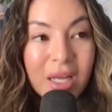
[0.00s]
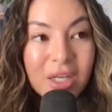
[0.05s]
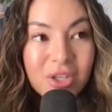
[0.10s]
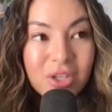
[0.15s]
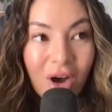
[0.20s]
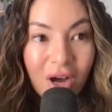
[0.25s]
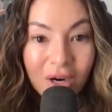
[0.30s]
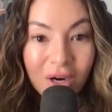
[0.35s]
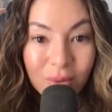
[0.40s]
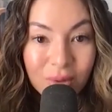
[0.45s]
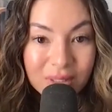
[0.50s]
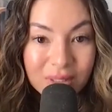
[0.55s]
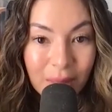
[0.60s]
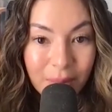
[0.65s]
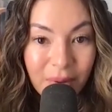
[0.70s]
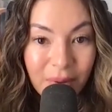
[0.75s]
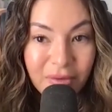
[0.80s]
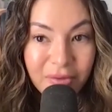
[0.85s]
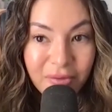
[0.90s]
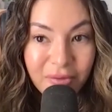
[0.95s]
daughter was
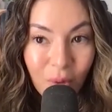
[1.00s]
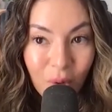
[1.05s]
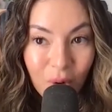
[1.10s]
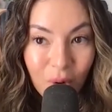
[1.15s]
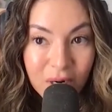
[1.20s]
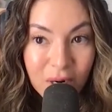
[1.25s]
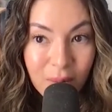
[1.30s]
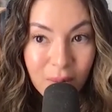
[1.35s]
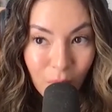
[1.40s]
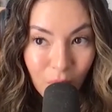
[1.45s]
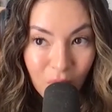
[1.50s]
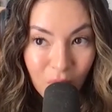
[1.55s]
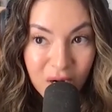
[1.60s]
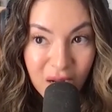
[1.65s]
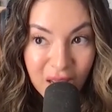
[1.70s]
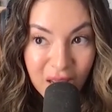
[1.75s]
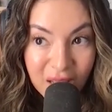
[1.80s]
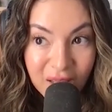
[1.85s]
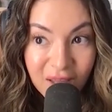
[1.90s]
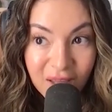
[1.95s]
up at 4 in the
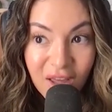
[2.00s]
morning